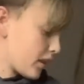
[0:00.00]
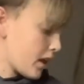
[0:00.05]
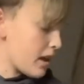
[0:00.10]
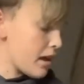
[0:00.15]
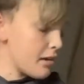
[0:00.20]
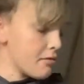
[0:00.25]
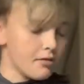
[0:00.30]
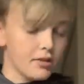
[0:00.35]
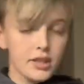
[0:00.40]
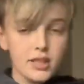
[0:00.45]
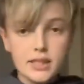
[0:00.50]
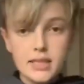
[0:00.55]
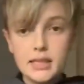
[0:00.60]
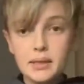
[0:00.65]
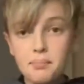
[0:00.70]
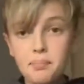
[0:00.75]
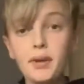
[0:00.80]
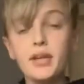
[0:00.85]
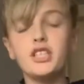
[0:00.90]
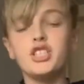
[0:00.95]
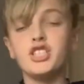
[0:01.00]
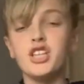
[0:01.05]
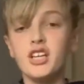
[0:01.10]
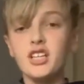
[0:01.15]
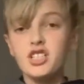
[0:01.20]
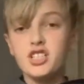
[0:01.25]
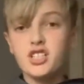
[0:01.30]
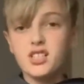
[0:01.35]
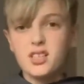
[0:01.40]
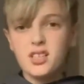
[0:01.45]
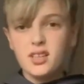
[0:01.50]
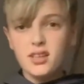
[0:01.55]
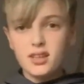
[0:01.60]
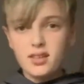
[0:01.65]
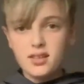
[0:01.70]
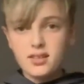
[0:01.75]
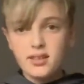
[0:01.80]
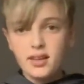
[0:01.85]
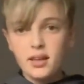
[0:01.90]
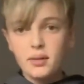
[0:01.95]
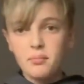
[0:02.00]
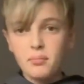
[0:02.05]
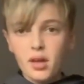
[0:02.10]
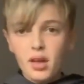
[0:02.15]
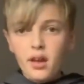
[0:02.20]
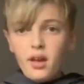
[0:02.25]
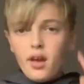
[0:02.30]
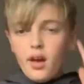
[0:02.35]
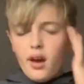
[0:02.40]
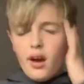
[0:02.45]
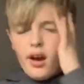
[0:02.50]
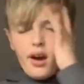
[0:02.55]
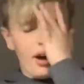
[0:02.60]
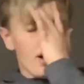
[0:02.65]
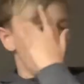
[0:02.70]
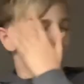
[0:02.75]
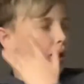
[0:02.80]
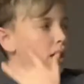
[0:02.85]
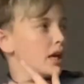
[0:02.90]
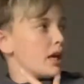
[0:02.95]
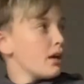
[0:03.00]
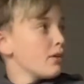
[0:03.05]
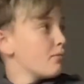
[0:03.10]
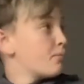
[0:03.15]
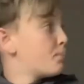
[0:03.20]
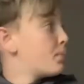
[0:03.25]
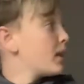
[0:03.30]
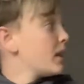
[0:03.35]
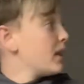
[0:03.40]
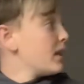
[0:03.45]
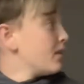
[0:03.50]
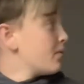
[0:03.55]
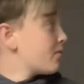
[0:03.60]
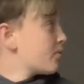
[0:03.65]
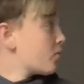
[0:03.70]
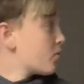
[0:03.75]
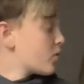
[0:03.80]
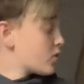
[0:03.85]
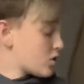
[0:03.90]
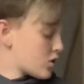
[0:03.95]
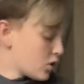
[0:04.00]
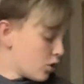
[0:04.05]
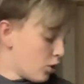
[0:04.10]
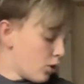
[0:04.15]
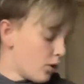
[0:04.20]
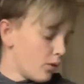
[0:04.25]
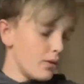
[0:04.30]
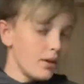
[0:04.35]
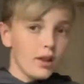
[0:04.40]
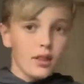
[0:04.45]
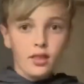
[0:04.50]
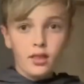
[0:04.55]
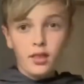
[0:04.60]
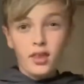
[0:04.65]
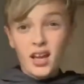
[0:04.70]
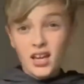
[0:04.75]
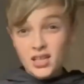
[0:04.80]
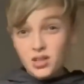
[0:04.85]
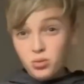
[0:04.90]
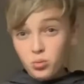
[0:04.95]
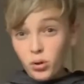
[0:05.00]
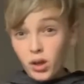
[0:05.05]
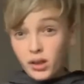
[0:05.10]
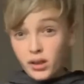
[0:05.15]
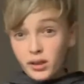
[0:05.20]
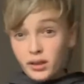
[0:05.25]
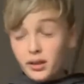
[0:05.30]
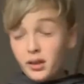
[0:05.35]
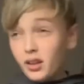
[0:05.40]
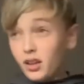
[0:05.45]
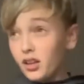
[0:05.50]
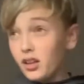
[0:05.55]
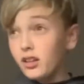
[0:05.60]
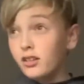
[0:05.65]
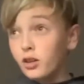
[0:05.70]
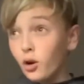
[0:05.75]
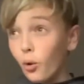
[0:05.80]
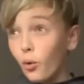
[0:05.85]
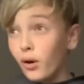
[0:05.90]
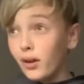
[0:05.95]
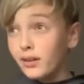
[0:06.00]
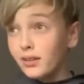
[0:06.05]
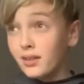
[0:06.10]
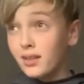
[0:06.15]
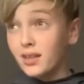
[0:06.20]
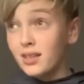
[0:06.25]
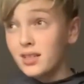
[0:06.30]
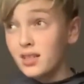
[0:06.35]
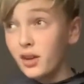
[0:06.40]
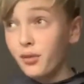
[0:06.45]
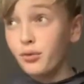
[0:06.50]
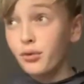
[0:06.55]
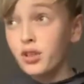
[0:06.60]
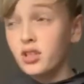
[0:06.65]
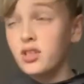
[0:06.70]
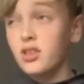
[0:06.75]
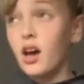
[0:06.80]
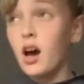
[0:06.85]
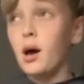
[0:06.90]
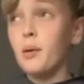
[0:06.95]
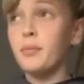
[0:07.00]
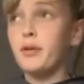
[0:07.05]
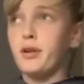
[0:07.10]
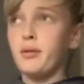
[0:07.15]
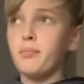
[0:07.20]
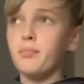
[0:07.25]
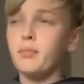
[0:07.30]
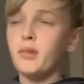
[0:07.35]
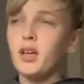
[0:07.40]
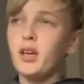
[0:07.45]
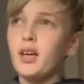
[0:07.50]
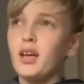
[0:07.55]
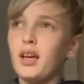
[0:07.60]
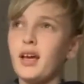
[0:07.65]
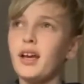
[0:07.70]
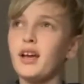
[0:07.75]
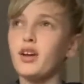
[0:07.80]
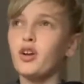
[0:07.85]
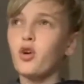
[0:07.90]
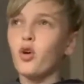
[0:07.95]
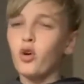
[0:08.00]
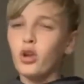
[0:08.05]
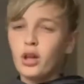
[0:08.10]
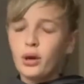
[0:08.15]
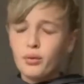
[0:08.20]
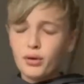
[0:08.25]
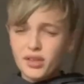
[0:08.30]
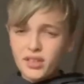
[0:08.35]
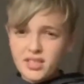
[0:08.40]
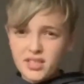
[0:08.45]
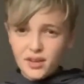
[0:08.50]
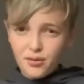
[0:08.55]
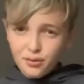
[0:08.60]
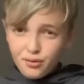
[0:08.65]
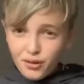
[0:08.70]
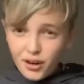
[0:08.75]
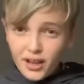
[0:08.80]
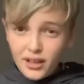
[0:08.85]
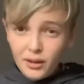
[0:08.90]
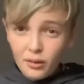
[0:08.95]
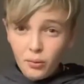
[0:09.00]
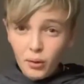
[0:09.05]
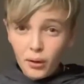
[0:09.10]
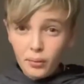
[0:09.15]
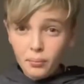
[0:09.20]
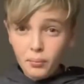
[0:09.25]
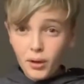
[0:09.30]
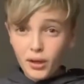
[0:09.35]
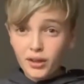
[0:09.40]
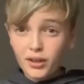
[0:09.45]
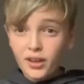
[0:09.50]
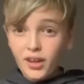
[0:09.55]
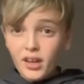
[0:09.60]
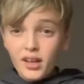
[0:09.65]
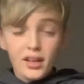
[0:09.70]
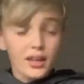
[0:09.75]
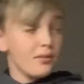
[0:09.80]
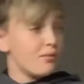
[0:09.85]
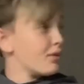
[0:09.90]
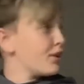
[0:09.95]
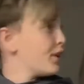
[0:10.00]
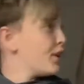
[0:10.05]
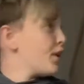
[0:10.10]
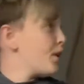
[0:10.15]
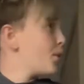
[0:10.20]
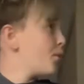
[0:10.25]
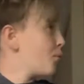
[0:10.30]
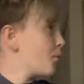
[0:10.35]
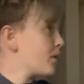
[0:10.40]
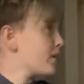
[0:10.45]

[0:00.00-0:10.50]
I want to see big changes in this team. Um, and I believe so this will go into the South Wales derby. In goal, I want to see Freddie Woodman. Even though we